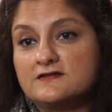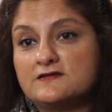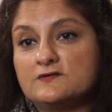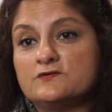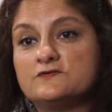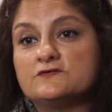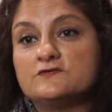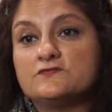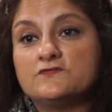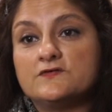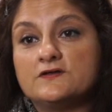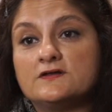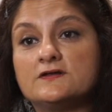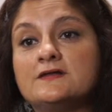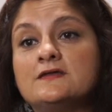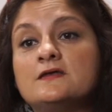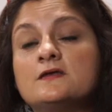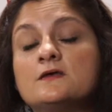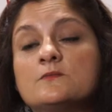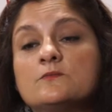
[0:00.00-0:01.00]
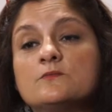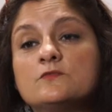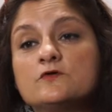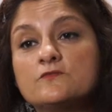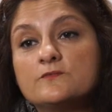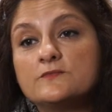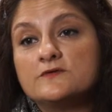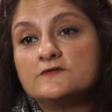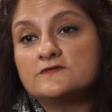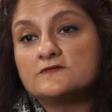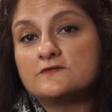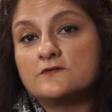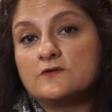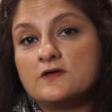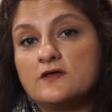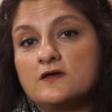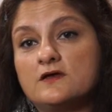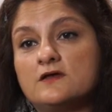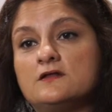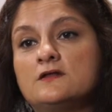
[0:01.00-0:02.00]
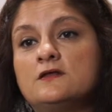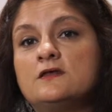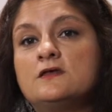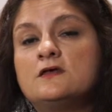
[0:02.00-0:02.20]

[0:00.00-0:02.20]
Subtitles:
There were different movements going on.